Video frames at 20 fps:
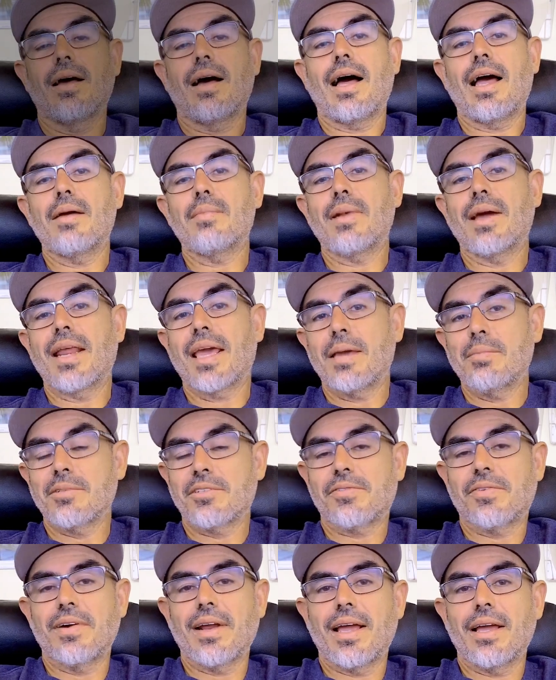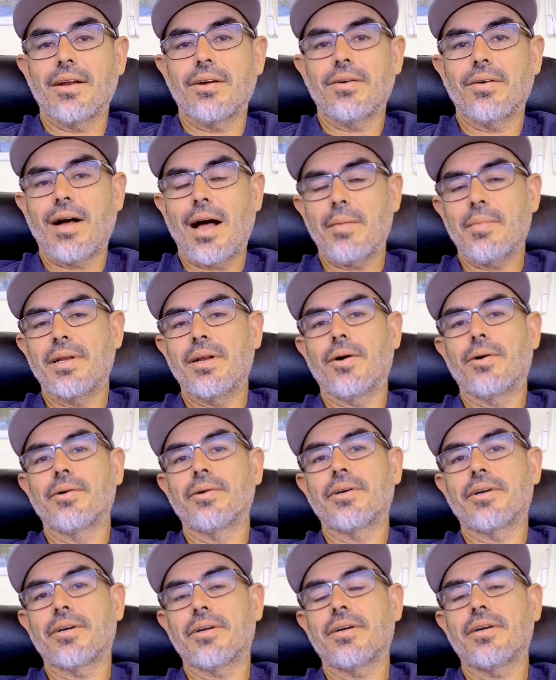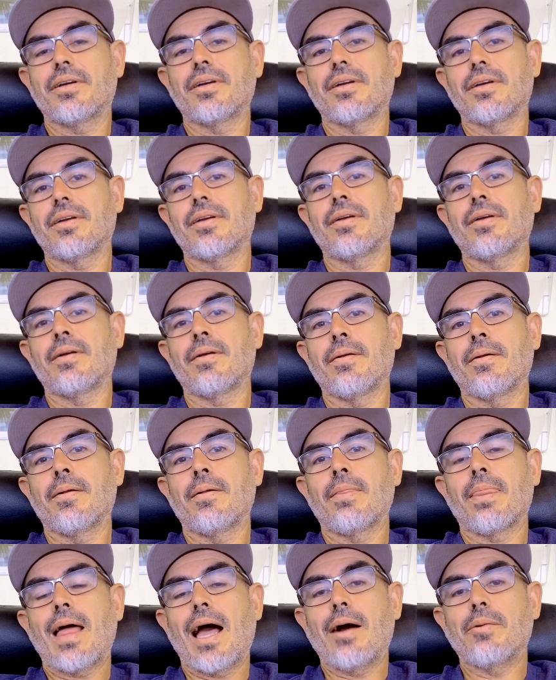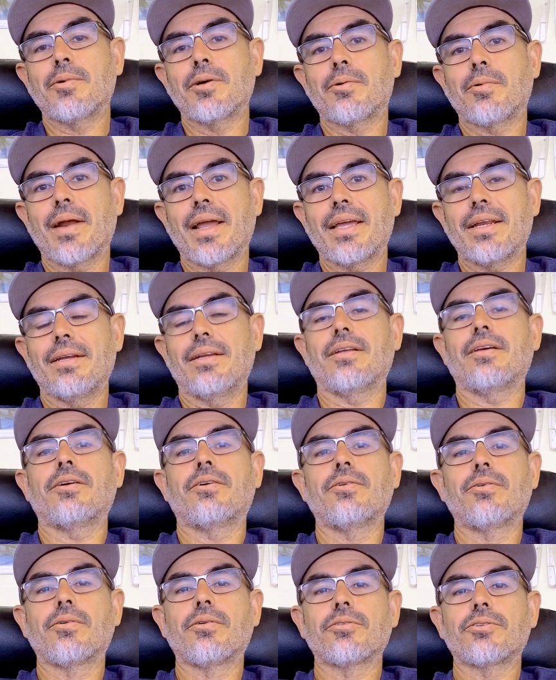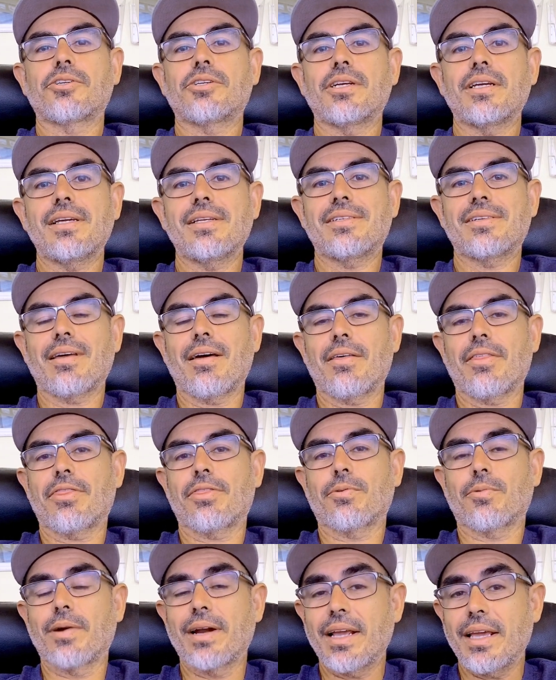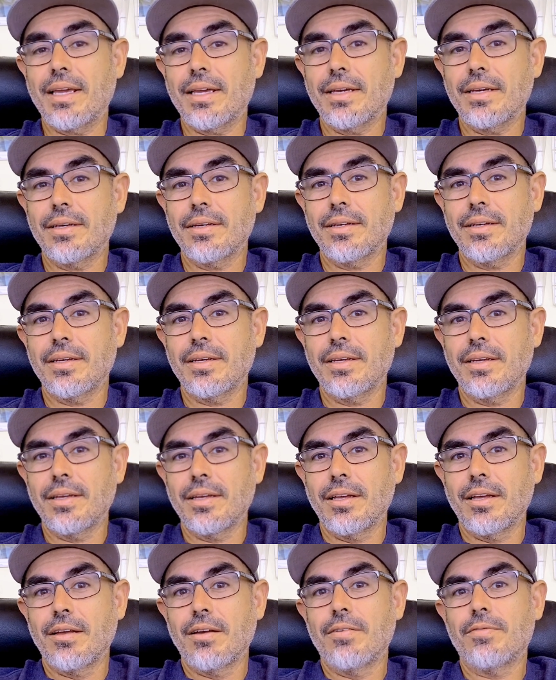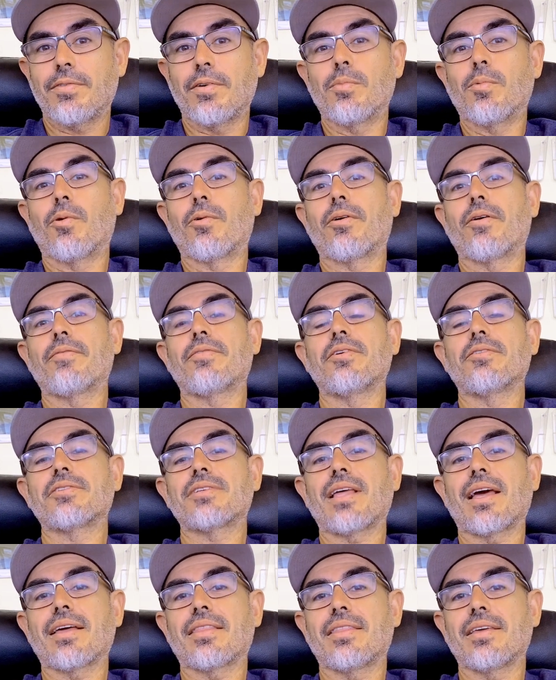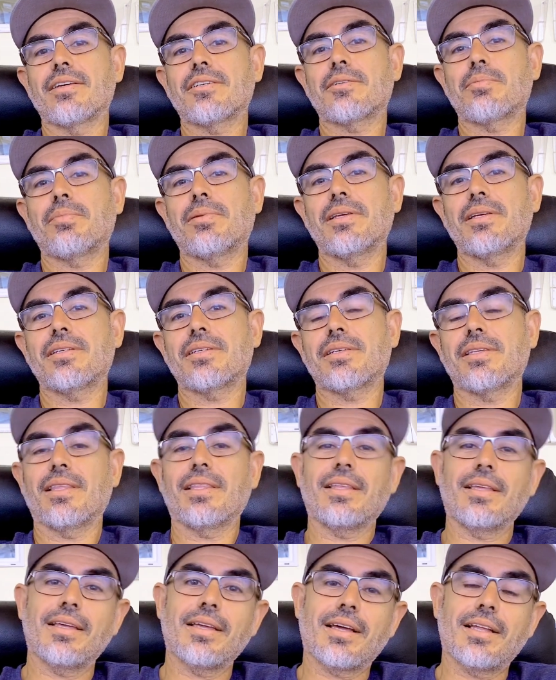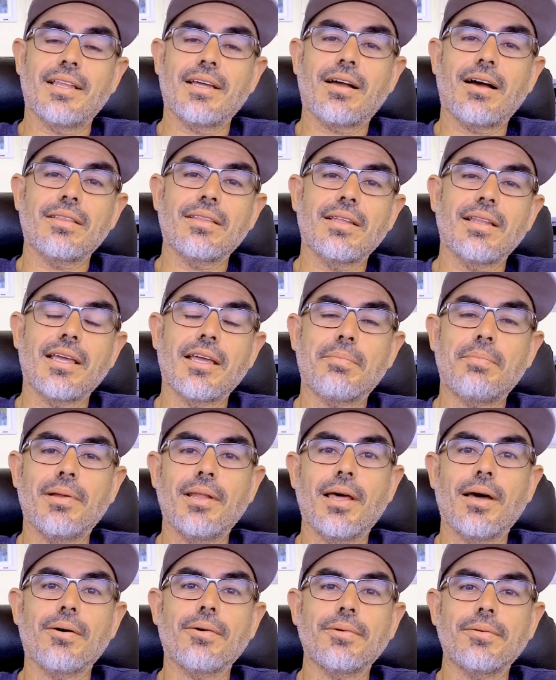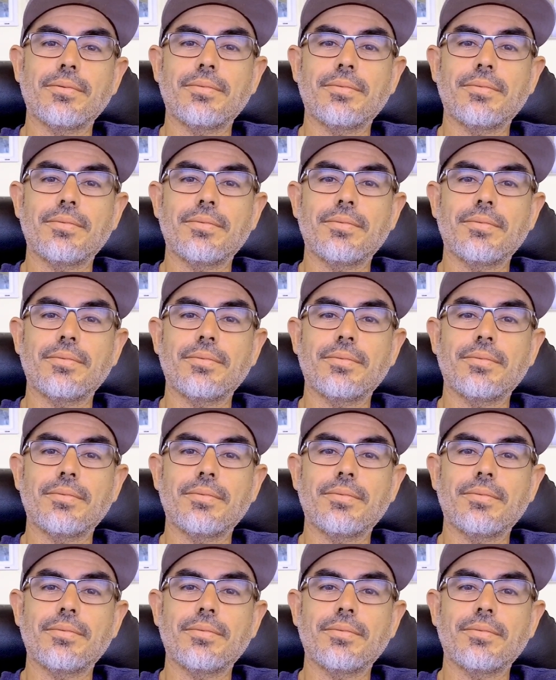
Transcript: Hi, my name is Fernando. I'm an owner. I would rate Google Sheets a 3. For more reviews like this, please click on the link below.